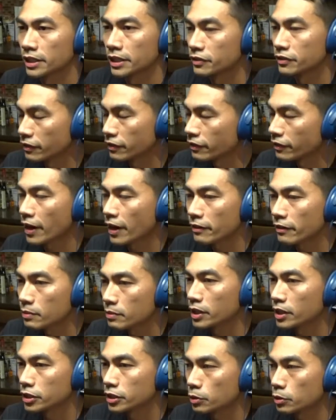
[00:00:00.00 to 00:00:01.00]
It's very
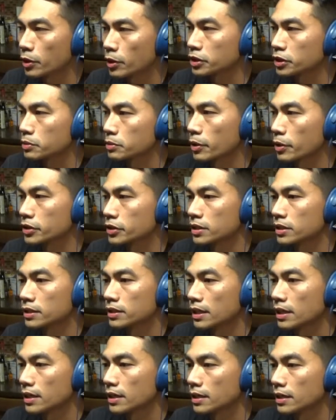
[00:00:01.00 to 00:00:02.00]
much so person to
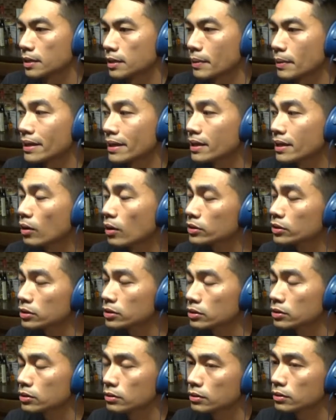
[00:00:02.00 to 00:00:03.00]
person. And then
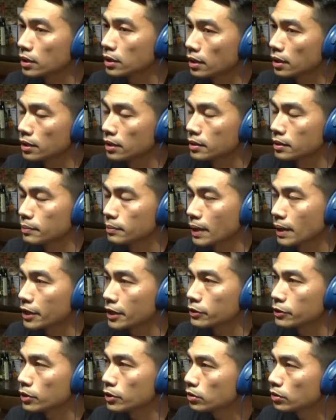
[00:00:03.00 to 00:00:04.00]
also, I
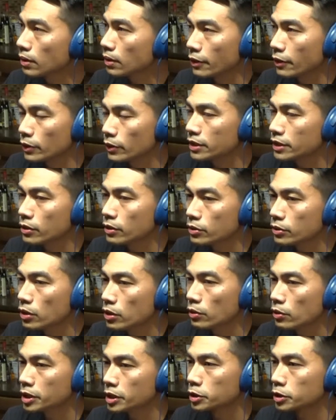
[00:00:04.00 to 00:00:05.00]
don't know. I really don't
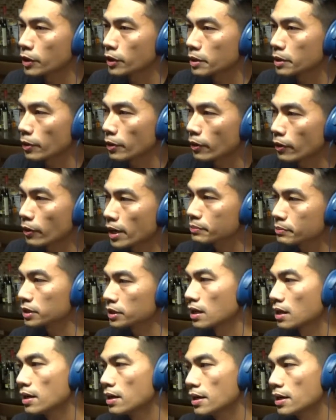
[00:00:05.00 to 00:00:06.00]
know his training
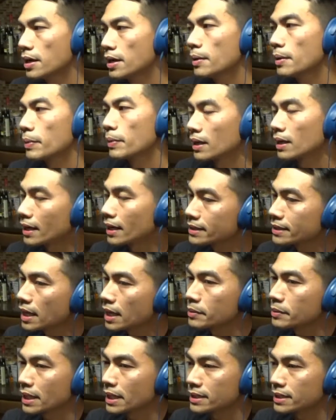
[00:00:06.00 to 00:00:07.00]
programs, but a lot of
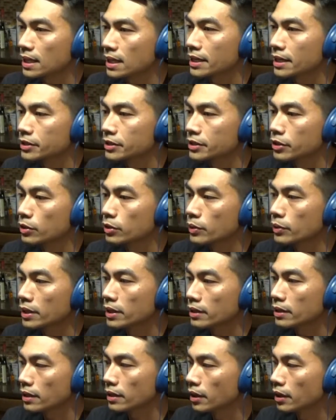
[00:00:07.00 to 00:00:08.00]
times it has a lot to do
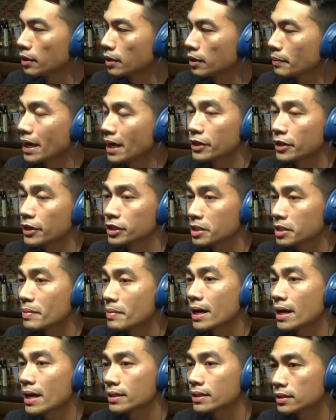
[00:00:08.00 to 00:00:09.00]
with energy
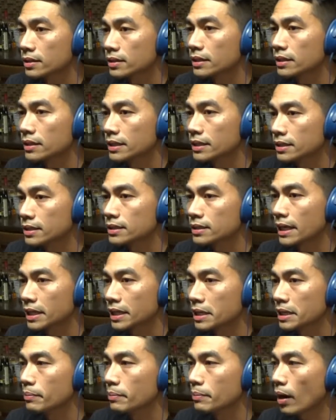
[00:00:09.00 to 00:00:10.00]
demand needs.
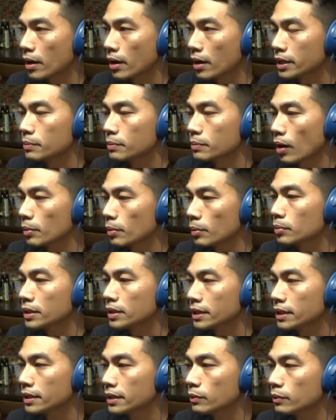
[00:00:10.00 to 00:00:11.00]
Like he
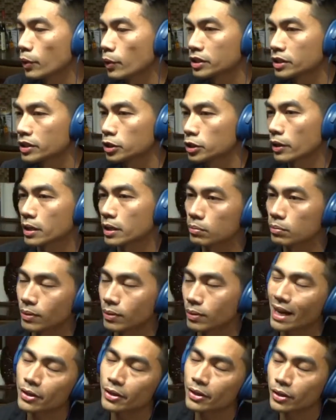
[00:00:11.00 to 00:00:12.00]
probably wasn't training.
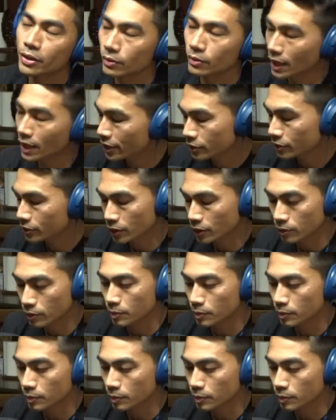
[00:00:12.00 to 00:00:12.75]
I don't know.